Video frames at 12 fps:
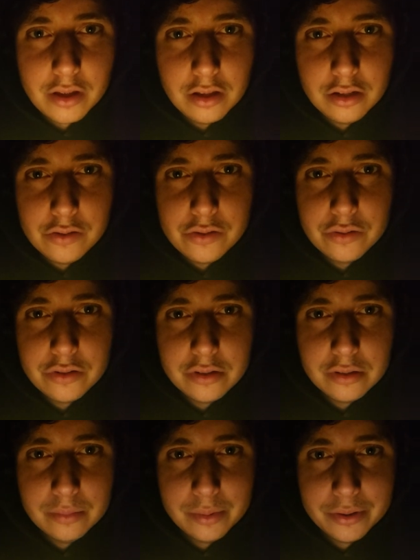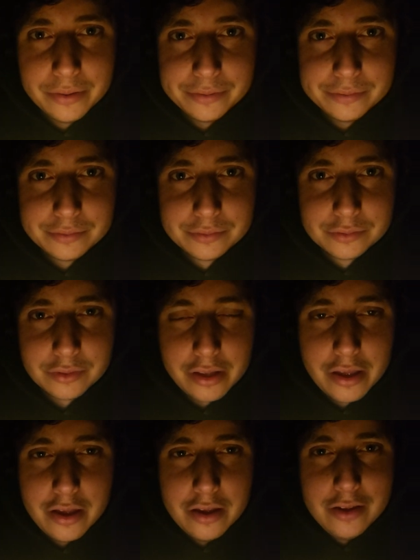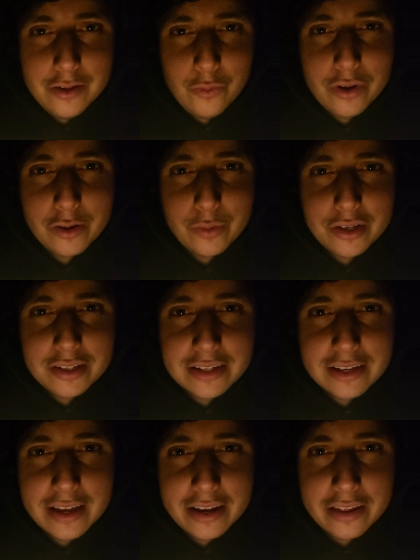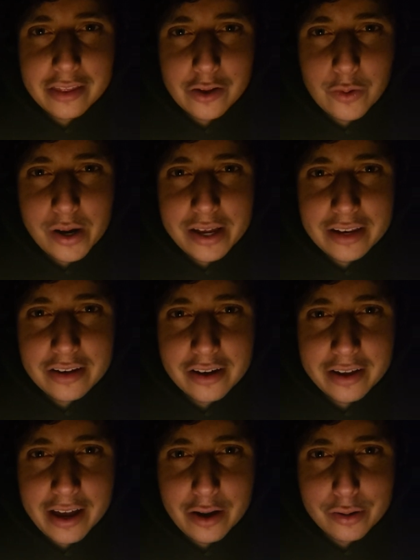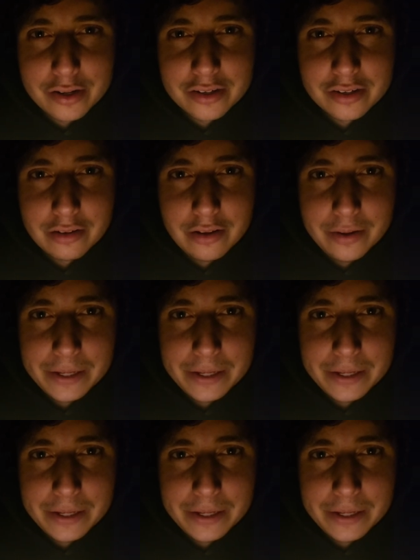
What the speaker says: Hello, YouTube. We are once again in the quiet duck hours.